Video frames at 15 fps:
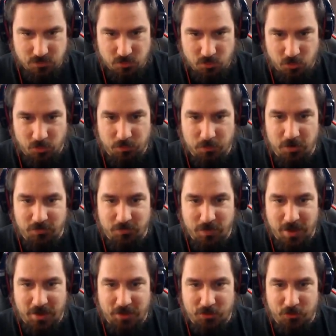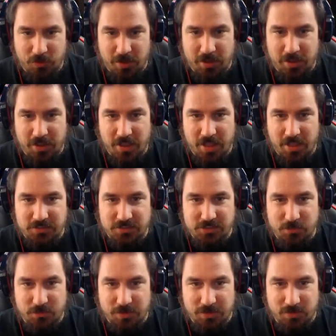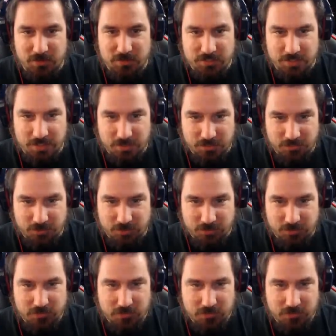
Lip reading: Or move them out of the way and somebody else can get through.